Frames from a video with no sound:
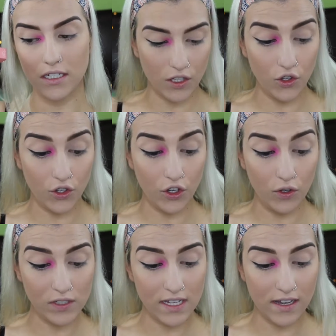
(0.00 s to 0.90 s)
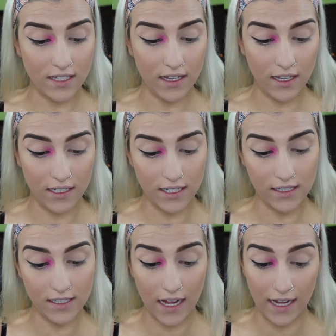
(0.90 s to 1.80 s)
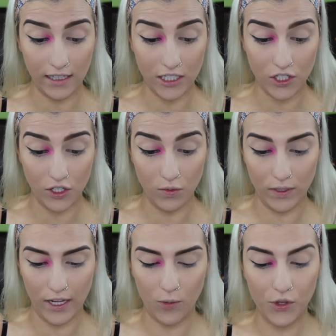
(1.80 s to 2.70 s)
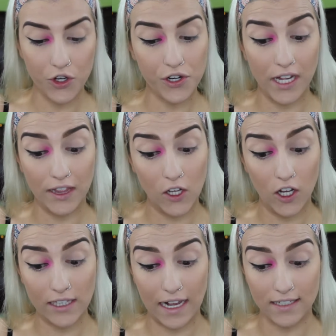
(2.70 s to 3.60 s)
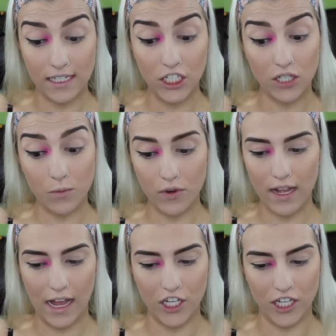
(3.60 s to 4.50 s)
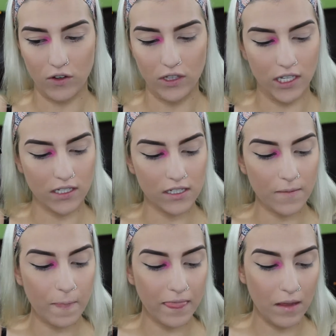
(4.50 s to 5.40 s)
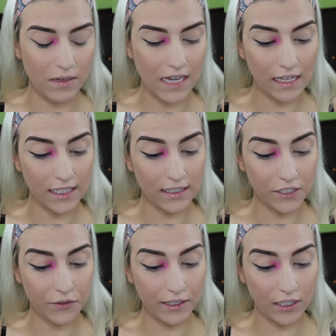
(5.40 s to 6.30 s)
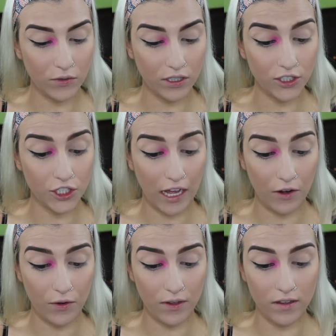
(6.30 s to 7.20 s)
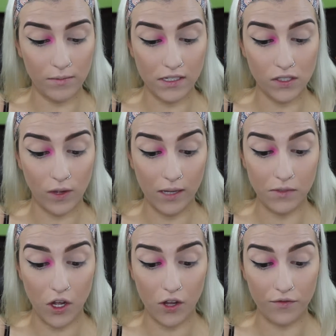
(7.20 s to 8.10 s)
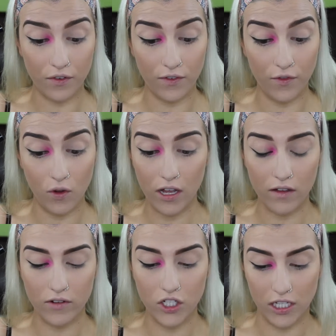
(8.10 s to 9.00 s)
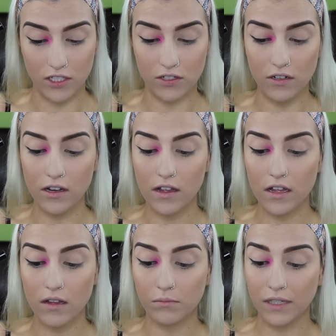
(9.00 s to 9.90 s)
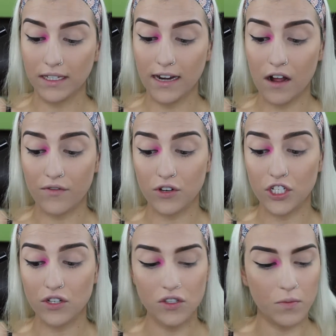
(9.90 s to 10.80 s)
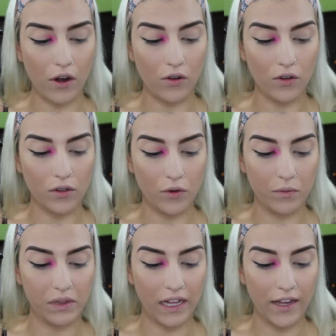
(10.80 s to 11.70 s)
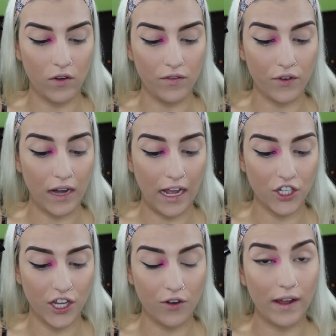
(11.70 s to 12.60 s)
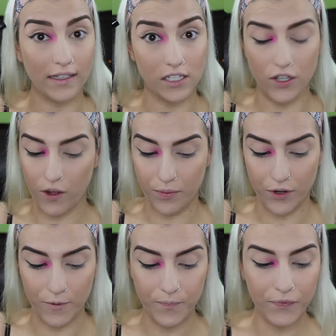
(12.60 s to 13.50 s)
Your new Ciate London's Eye Lustre will help you create long-lasting shimmering eyeshadow looks. The metallic glittering liquid shadow can be swiped on for full coverage luster, blended out for sheer sparkle, or applied over an eyeshadow as a topper.